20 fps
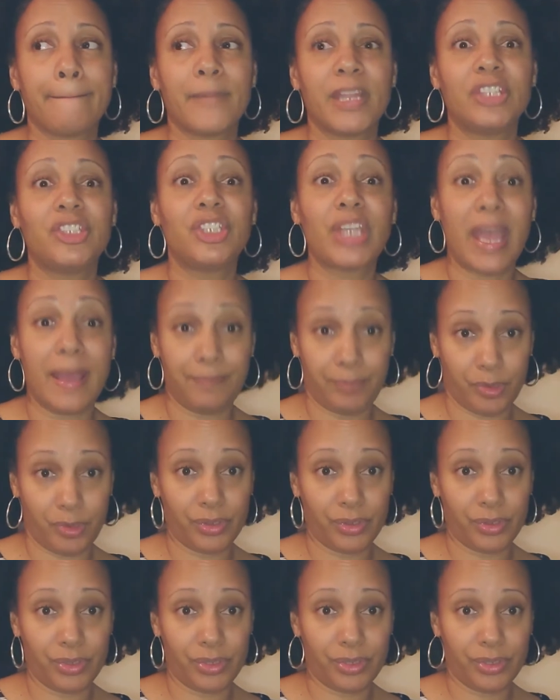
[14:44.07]

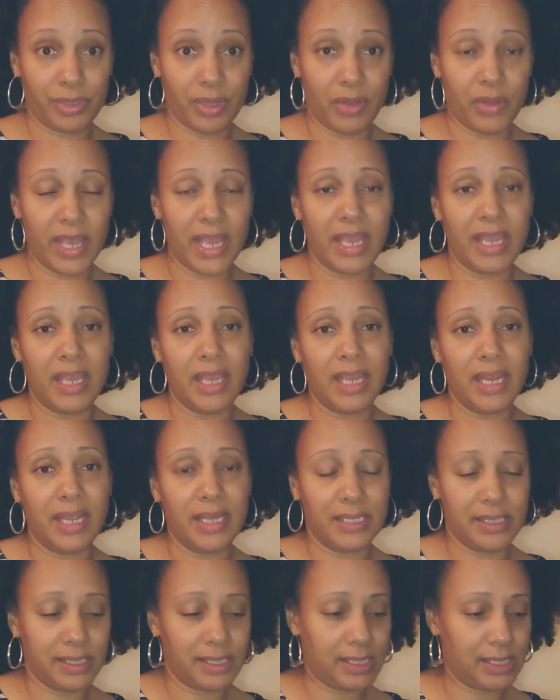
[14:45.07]
chapters. Okay, it
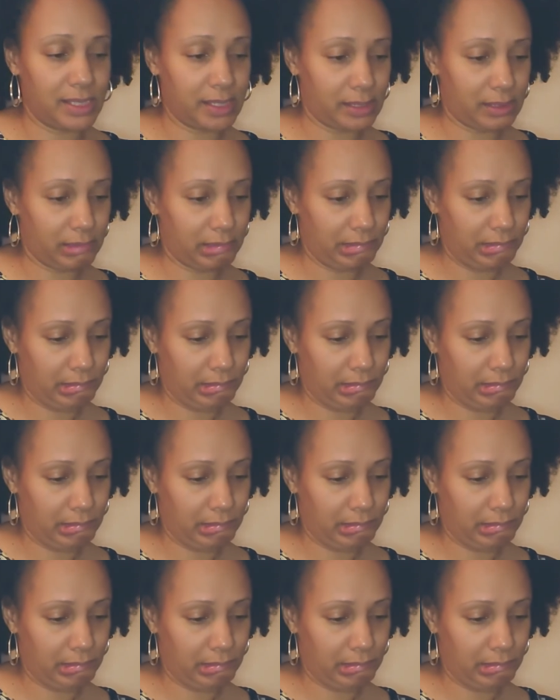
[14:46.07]
has